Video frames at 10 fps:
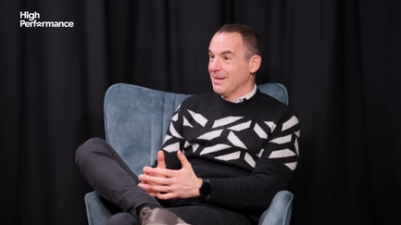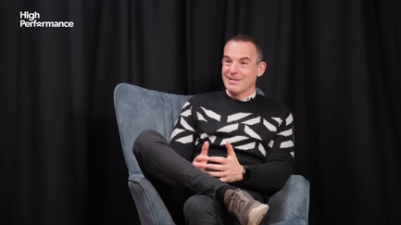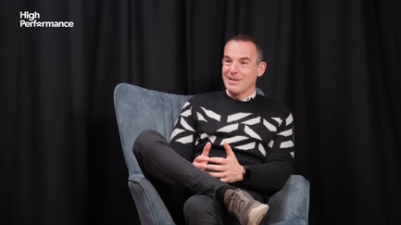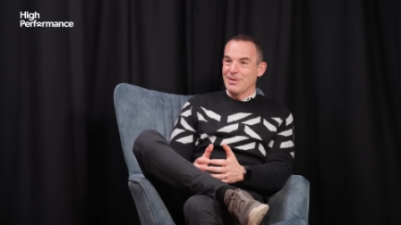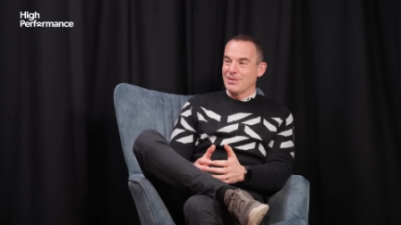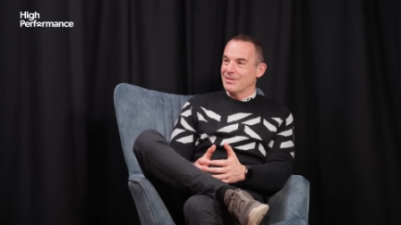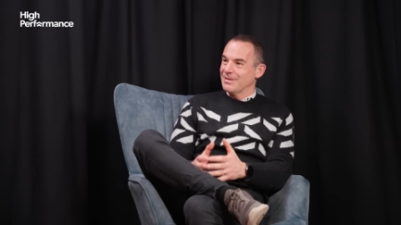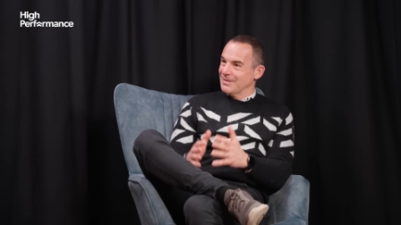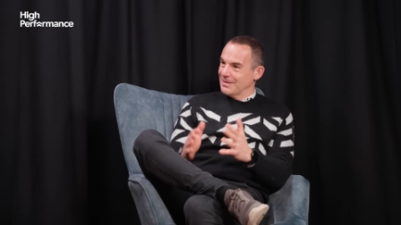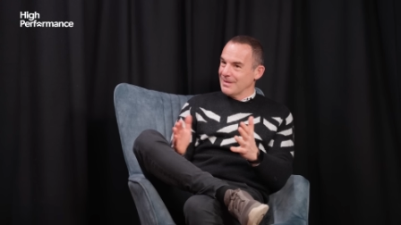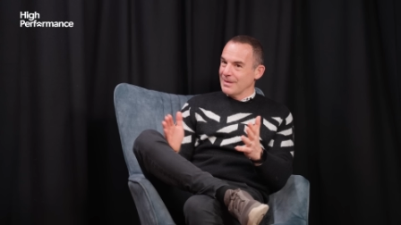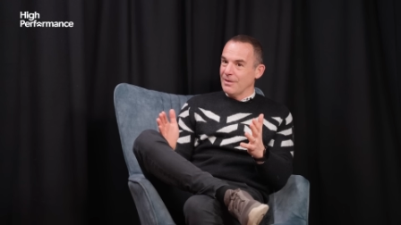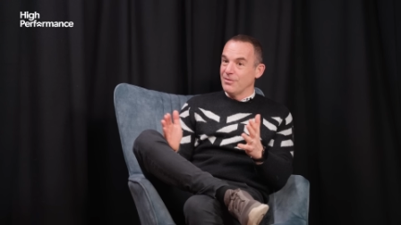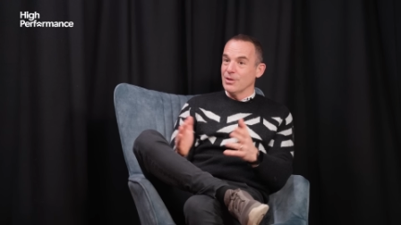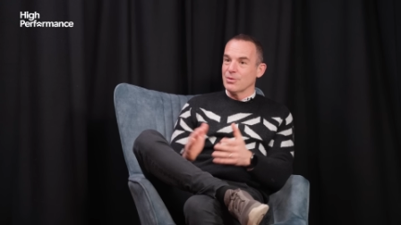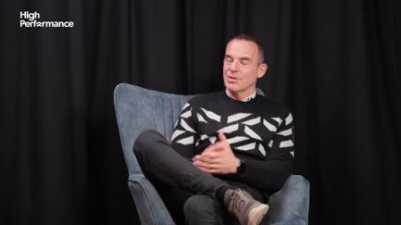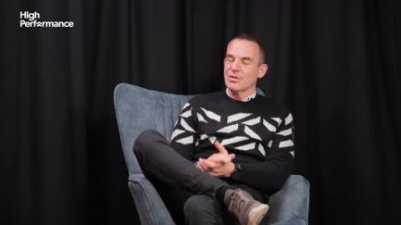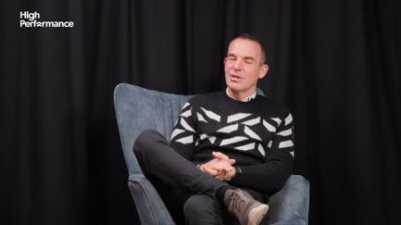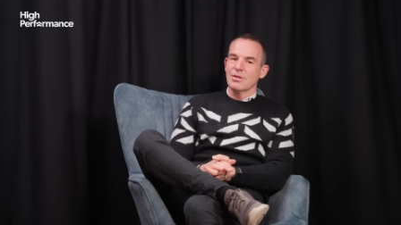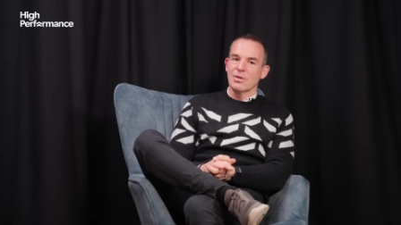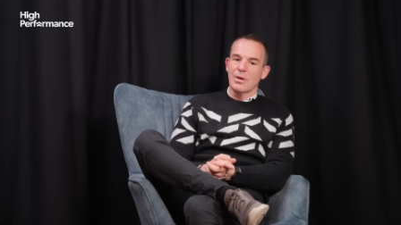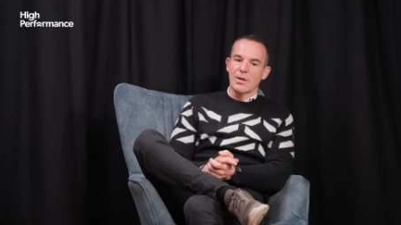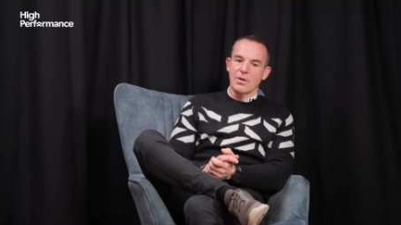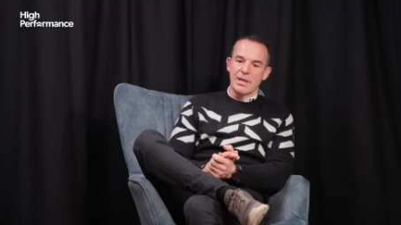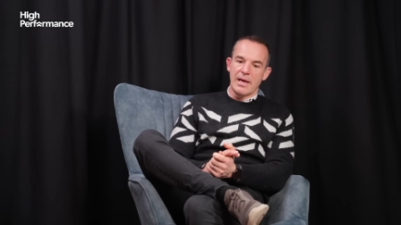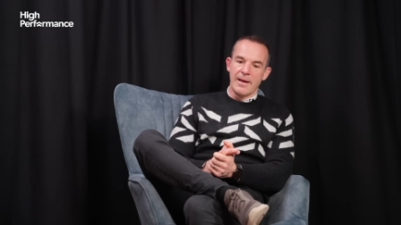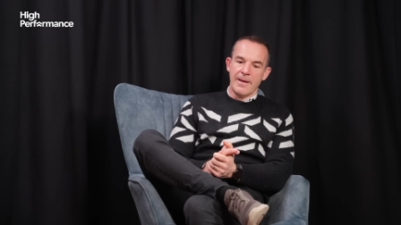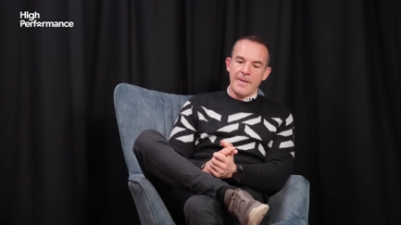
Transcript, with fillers: So there's a virtuous circle going on there.